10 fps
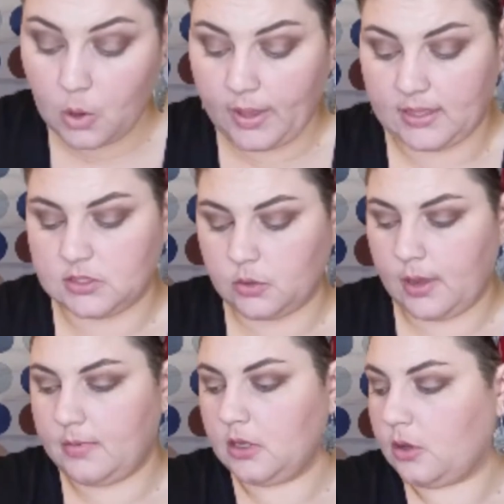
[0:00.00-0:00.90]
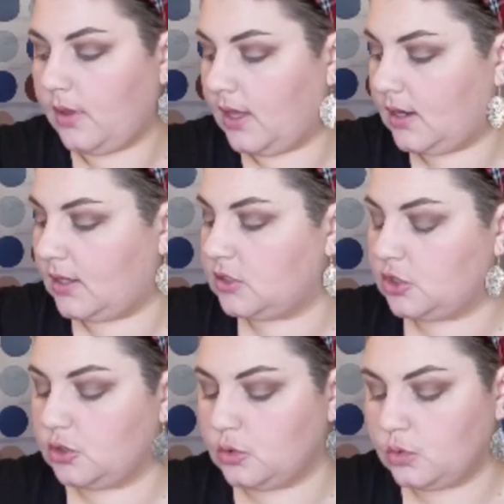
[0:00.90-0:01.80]
Okay, so I'm going to go ahead and
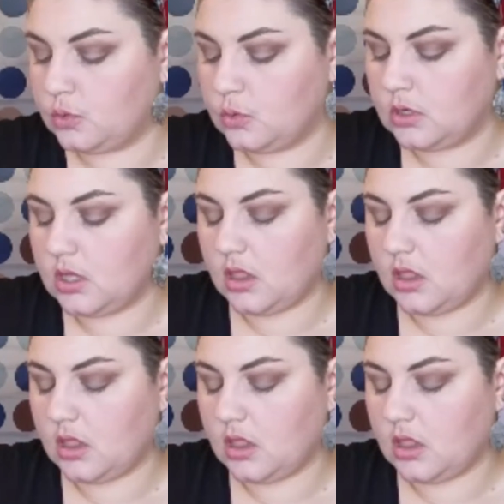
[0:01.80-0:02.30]
do